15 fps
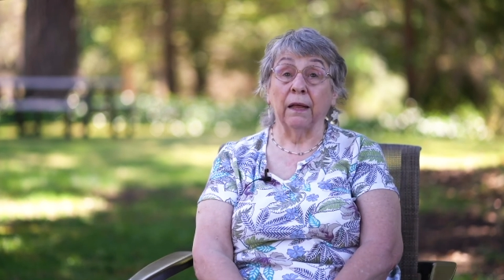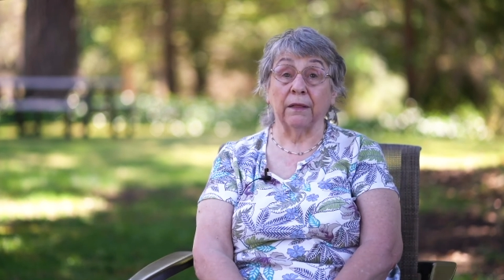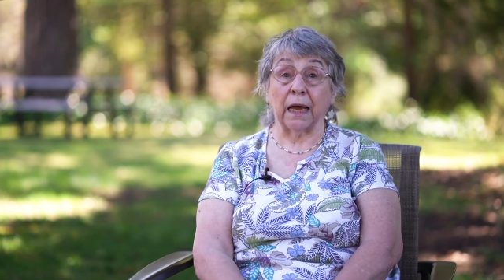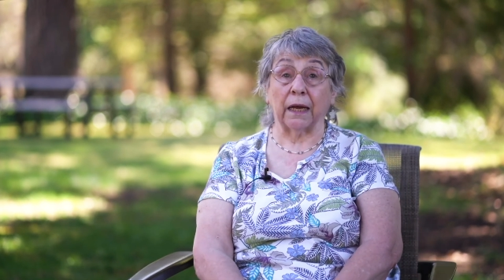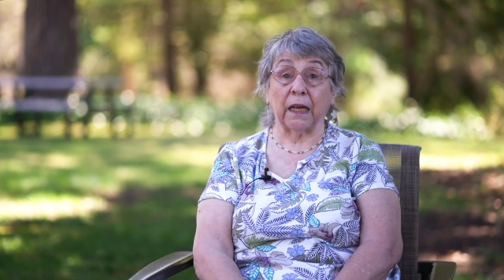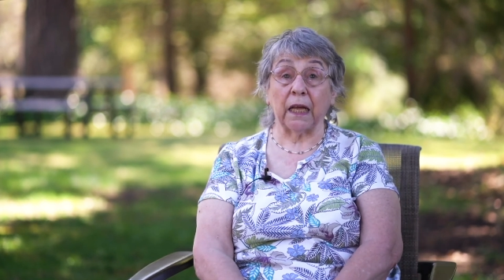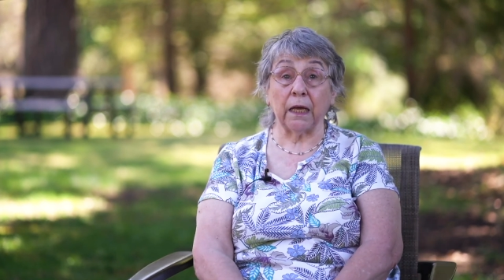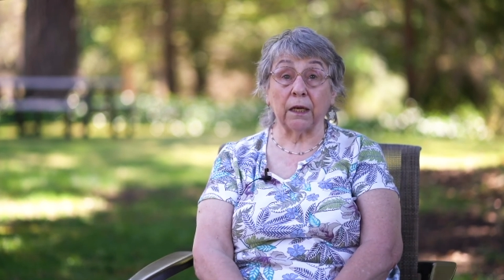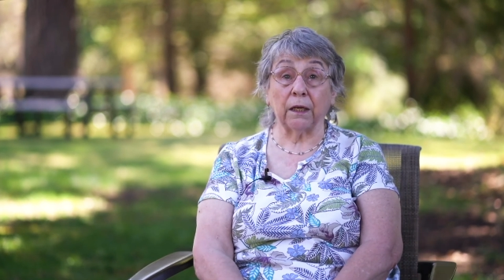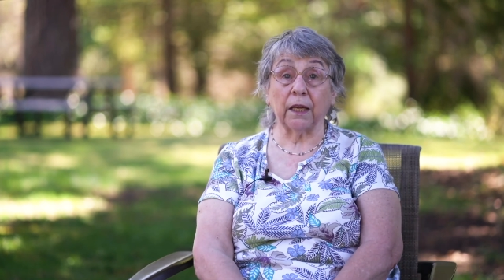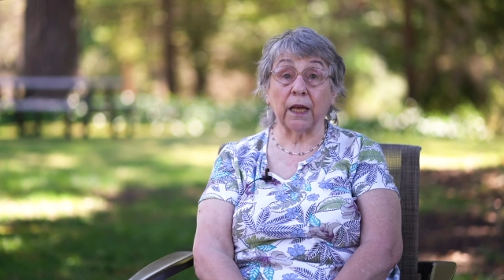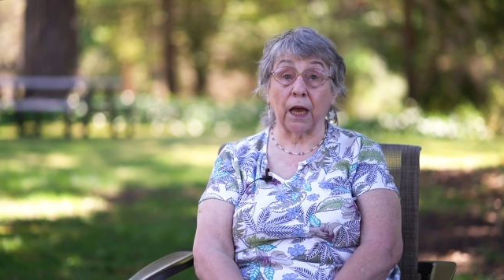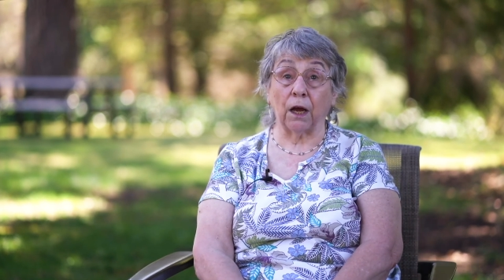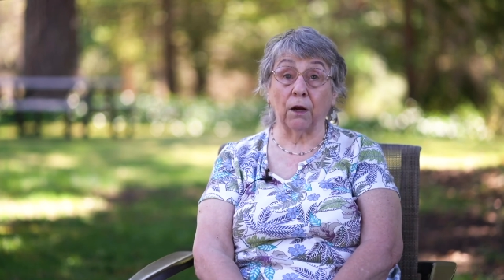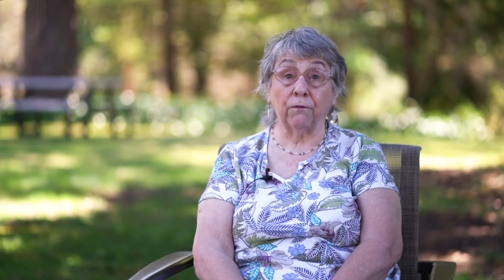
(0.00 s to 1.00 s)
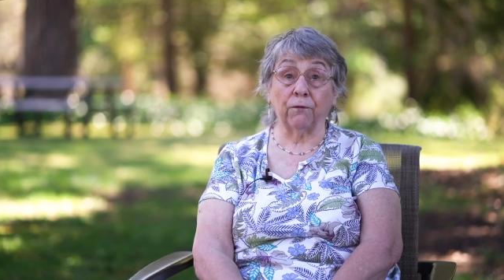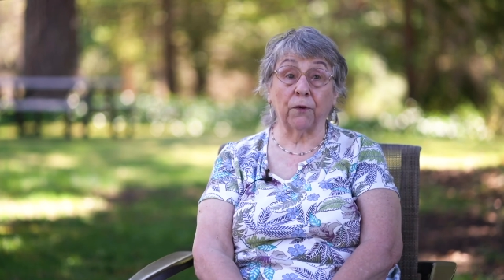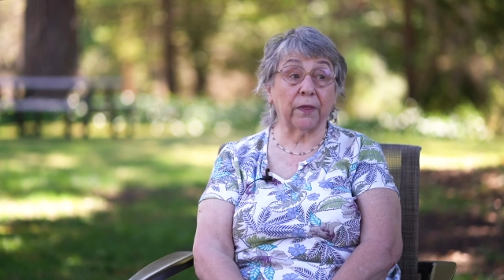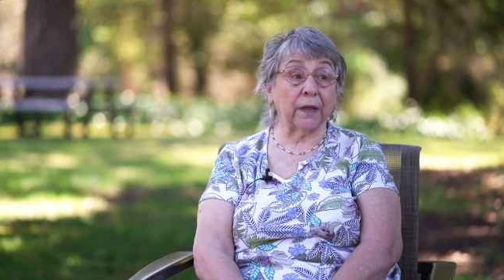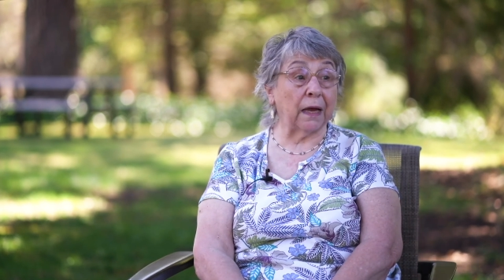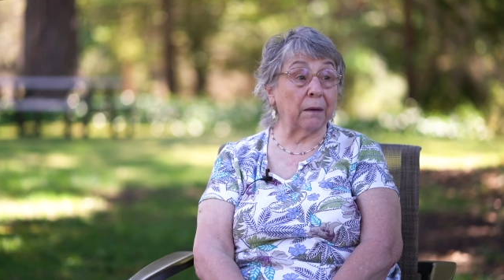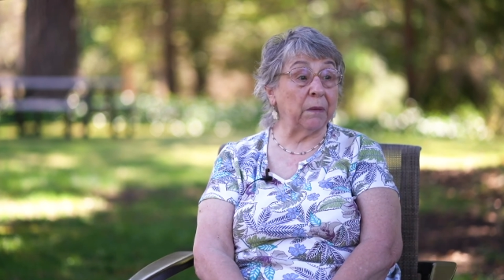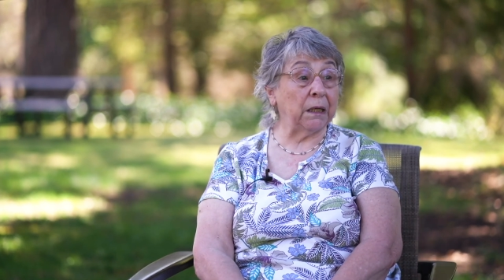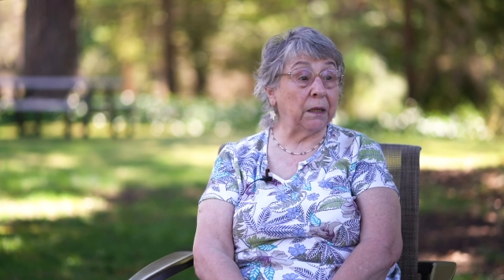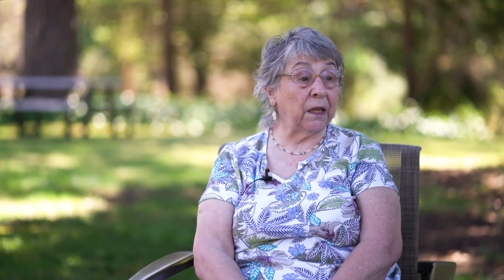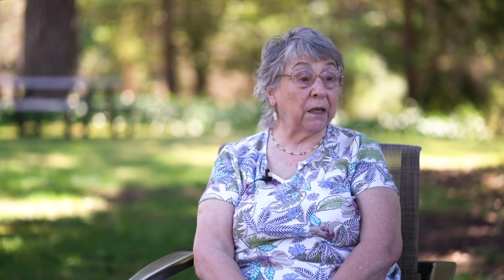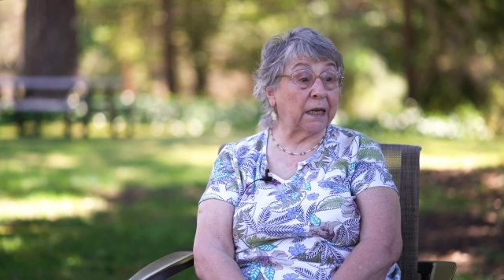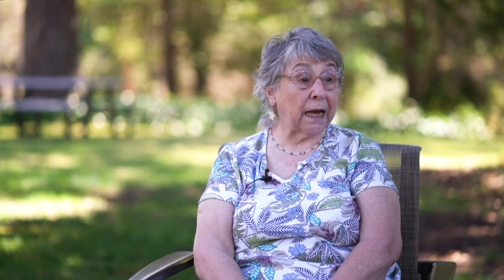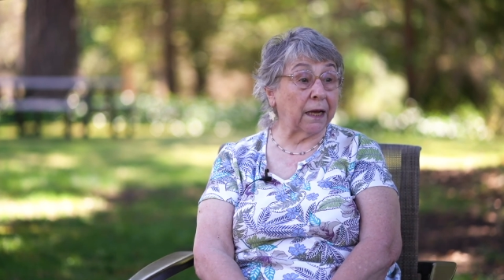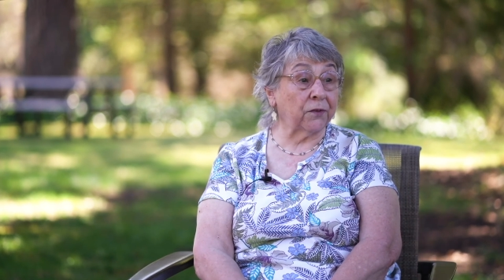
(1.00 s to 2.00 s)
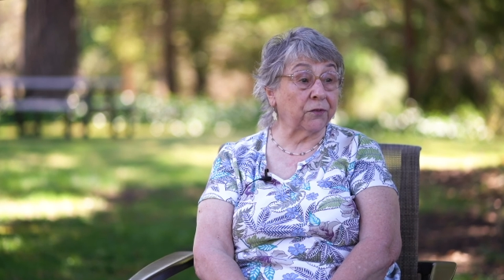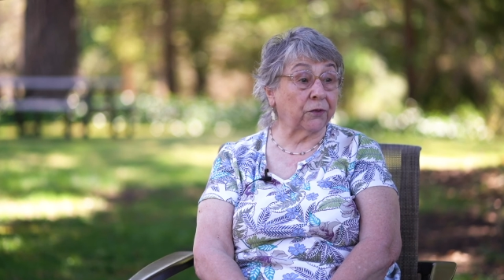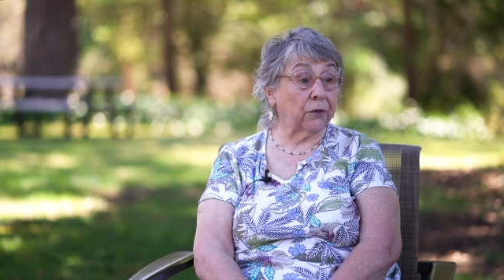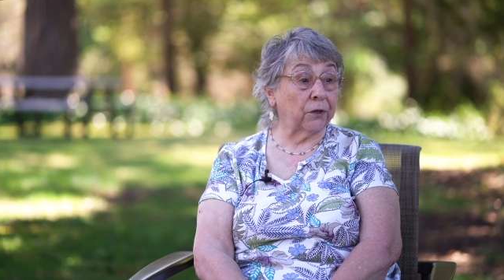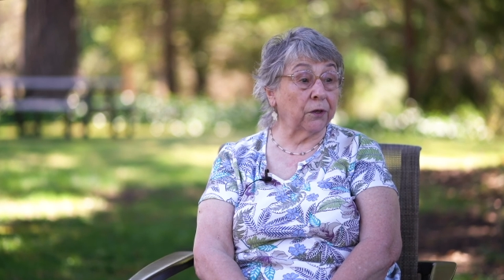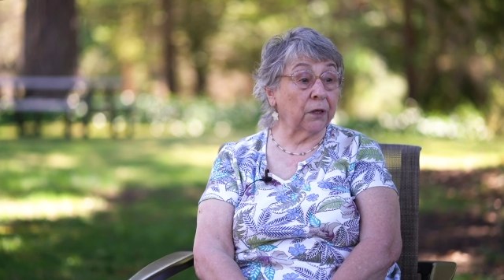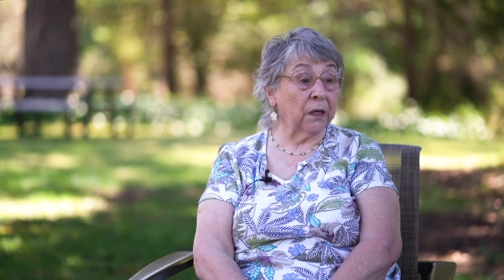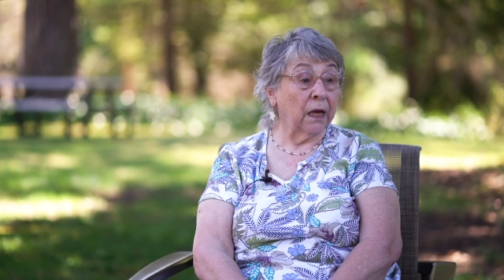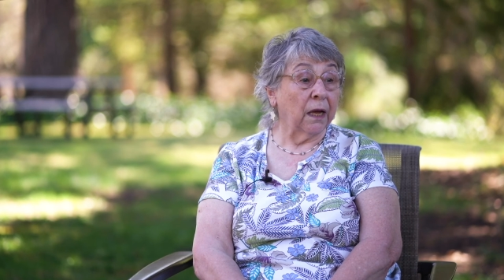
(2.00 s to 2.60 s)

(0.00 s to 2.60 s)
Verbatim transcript: that he had cared for them in the desert